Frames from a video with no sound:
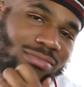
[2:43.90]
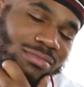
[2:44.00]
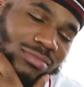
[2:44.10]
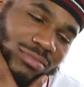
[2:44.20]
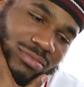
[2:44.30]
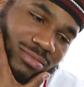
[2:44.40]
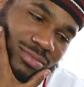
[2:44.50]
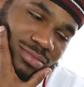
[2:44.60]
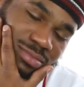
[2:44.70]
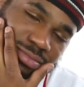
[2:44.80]
Have you ever
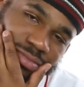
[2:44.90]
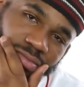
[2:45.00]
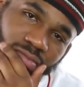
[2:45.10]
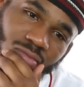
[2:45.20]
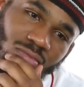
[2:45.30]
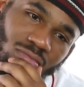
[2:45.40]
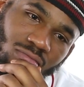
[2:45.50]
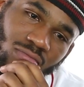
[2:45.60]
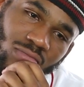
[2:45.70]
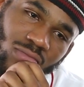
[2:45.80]
mixed all three
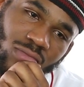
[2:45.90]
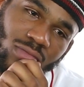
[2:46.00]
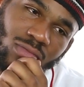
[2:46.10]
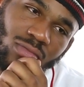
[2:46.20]
together?